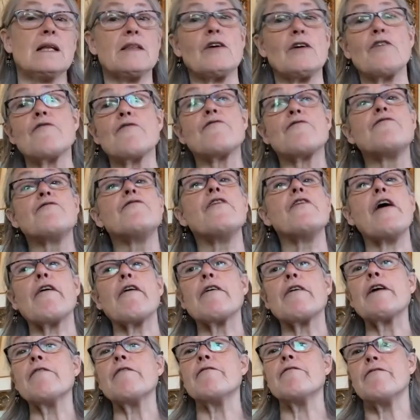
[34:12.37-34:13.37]
There are
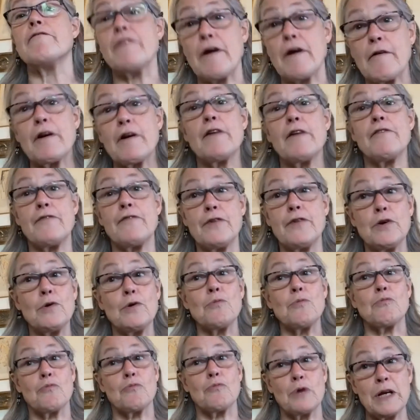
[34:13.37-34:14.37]
very, very
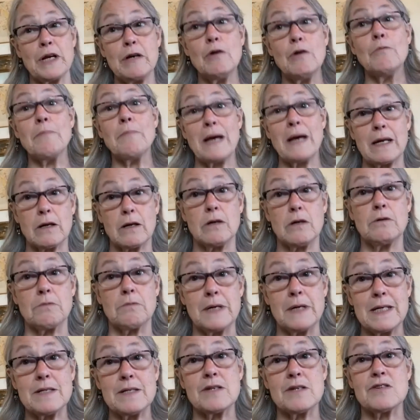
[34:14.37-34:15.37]
few real medical
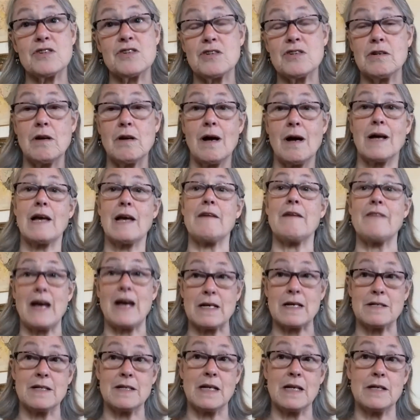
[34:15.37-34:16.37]
reasons to not get
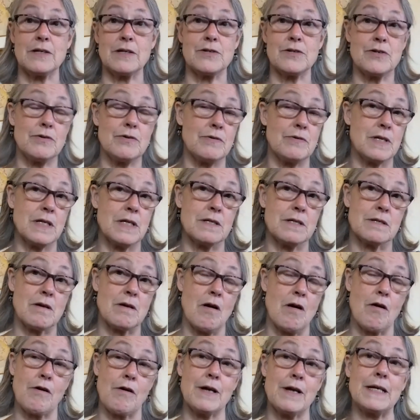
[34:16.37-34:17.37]
vaccinated to these
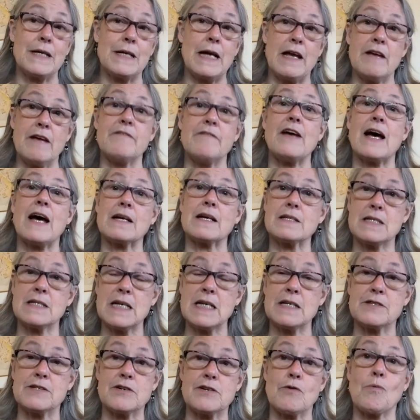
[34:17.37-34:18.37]
RNA
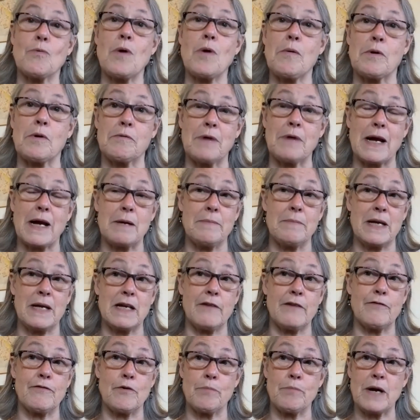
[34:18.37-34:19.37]
vaccines, or what we're
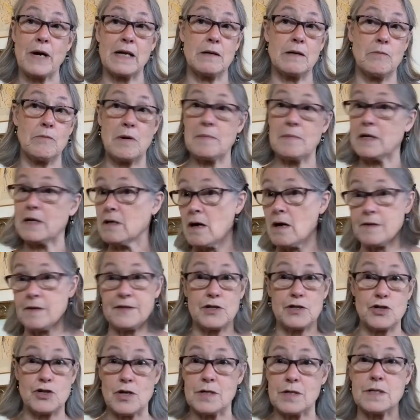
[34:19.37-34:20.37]
recommending for pregnant women, not
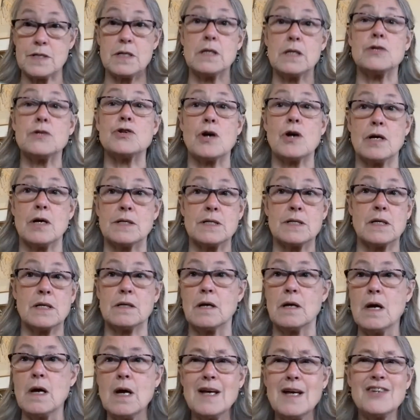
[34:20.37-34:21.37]
the Johnson &
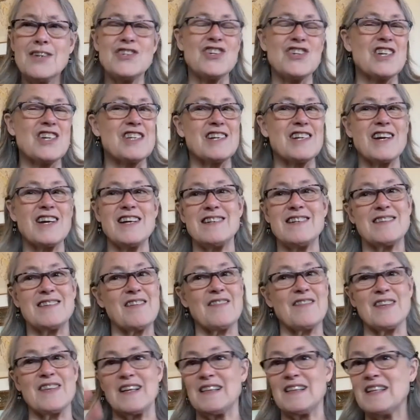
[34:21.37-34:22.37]
Johnson, just because
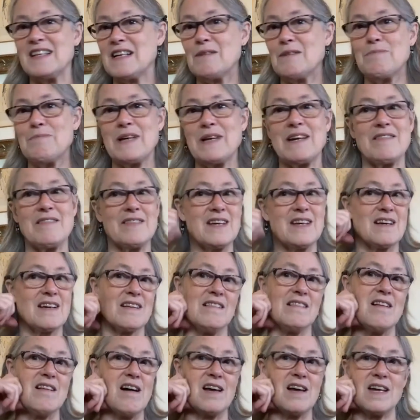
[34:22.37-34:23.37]
of the little bit of the
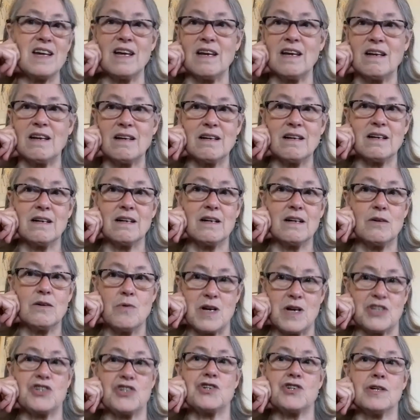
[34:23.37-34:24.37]
clotting
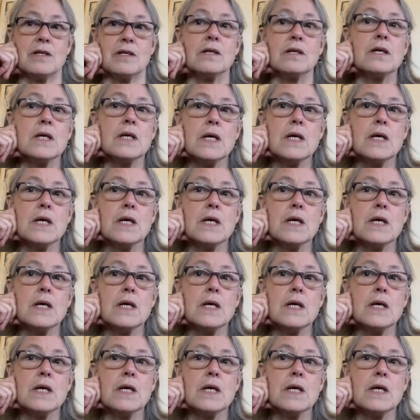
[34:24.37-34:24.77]
question.